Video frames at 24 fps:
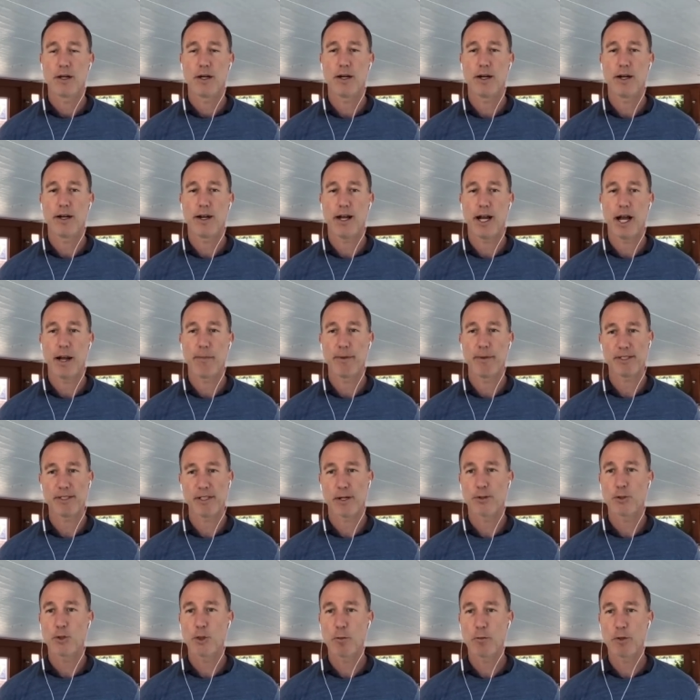Uh, I miss
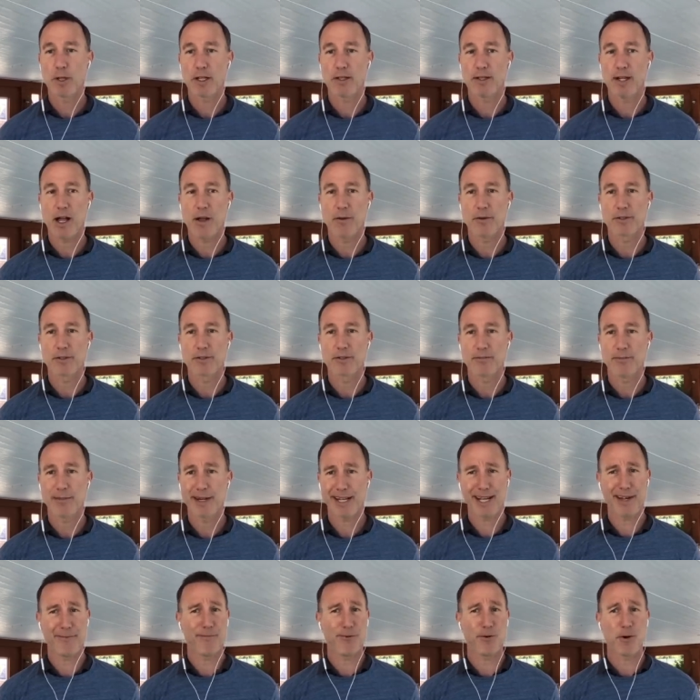out on $2 million, but
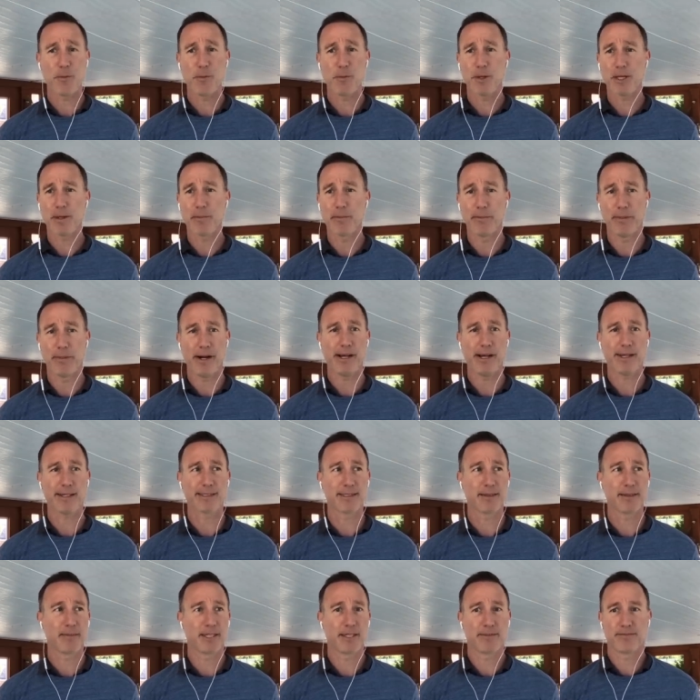I got 4 million
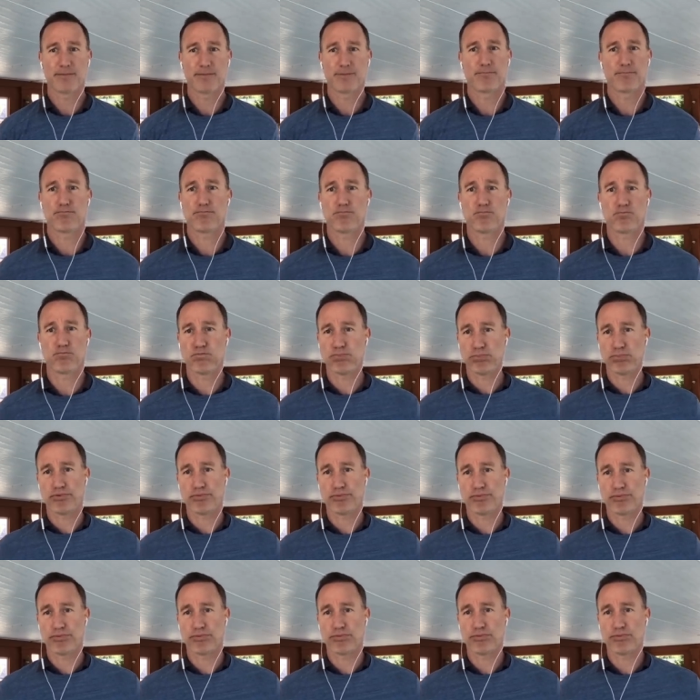bucks. I mean,
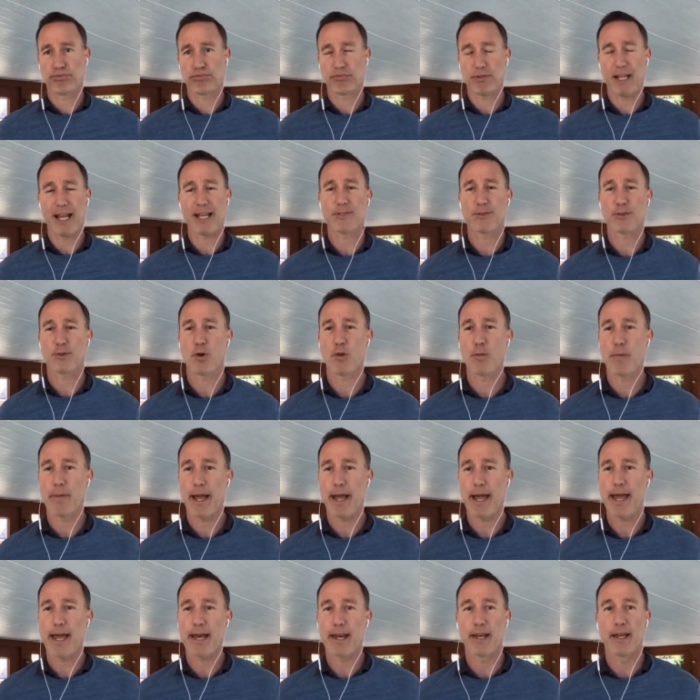not so
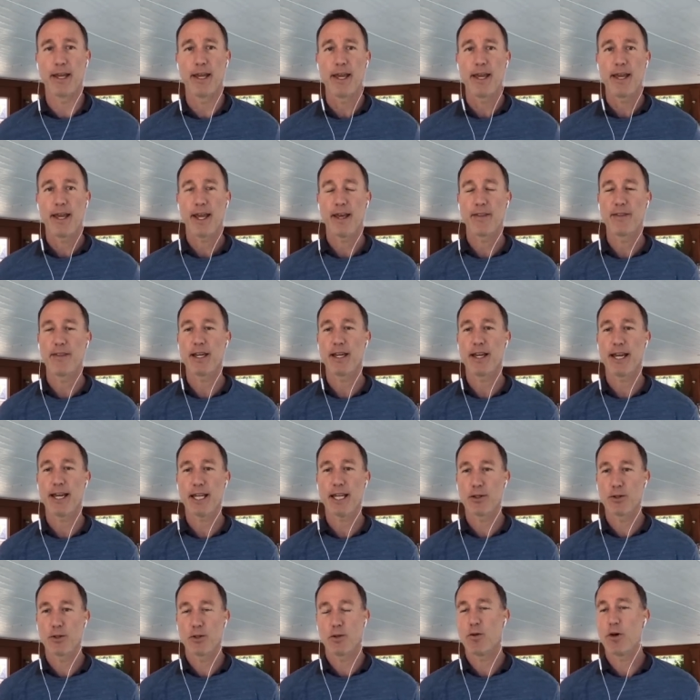bad. And then I
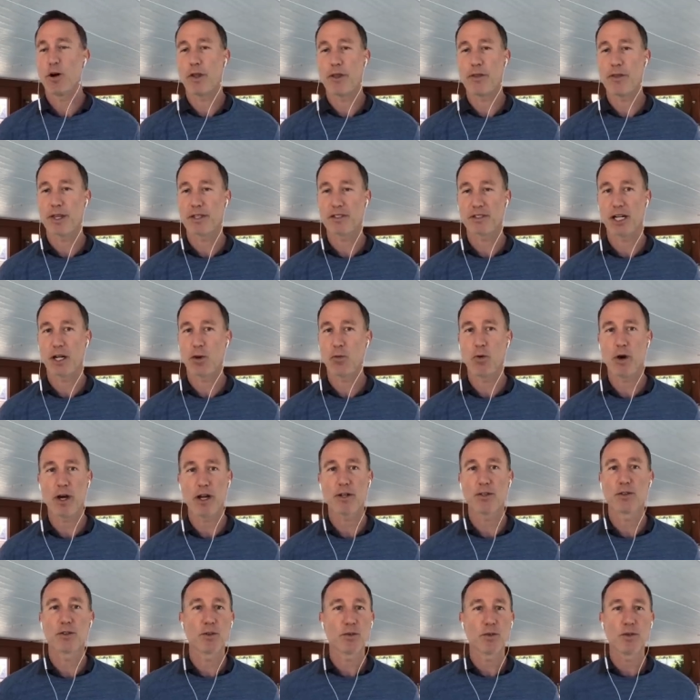can do all the things that I
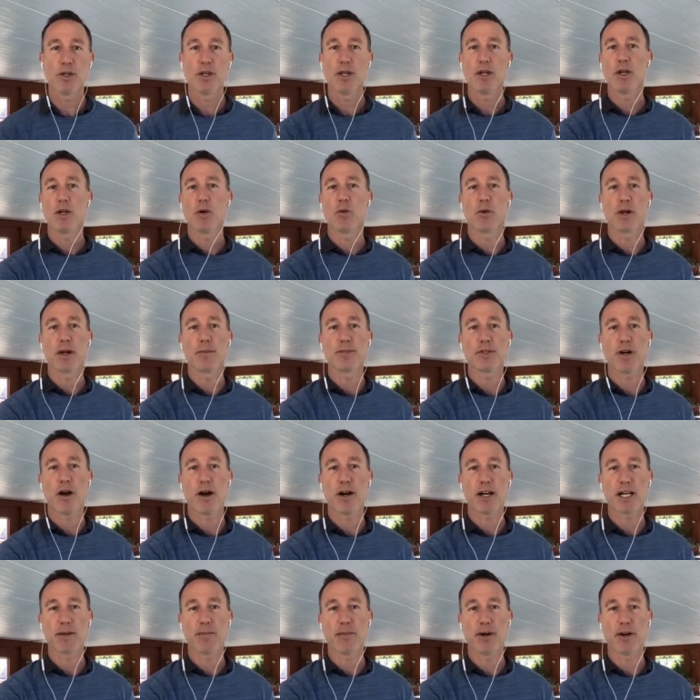wanna do when I'm
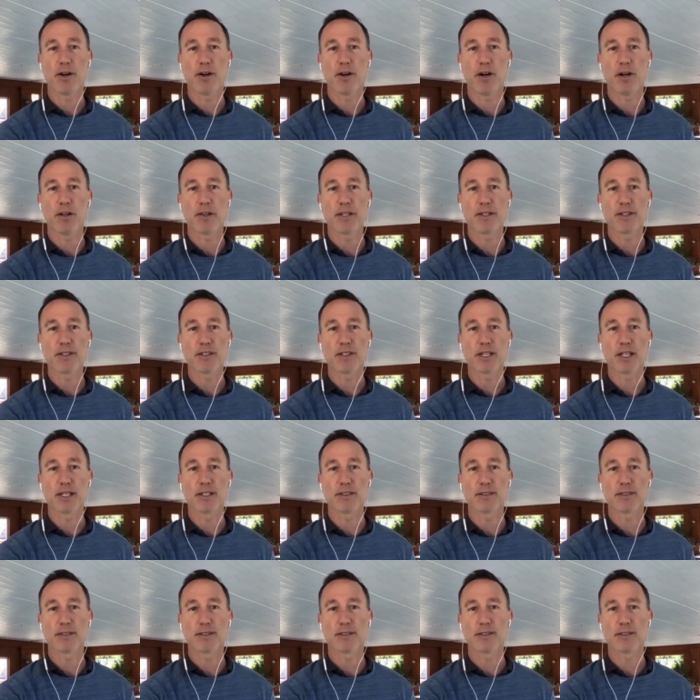talking about all these
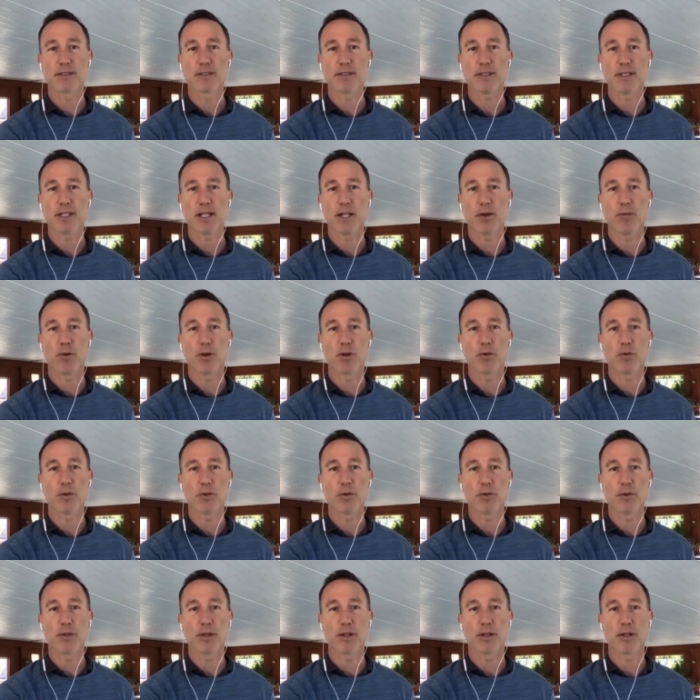things. Uh, where
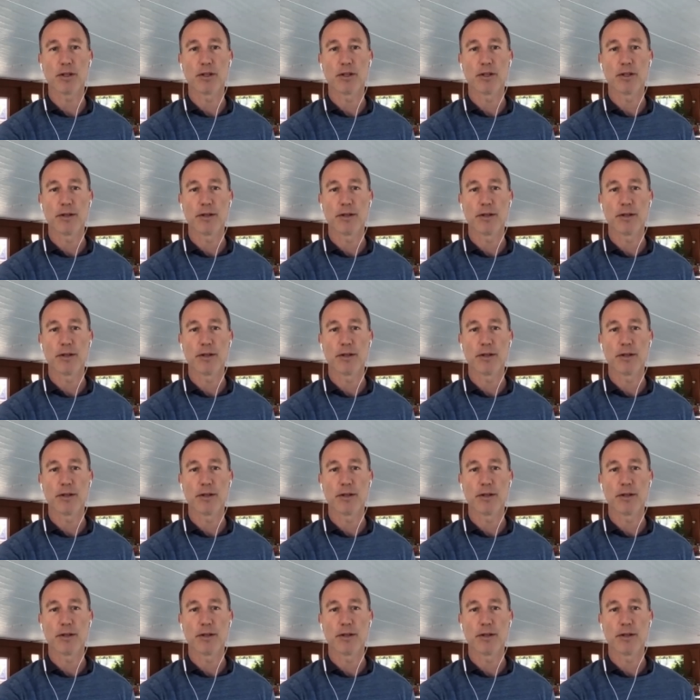were we?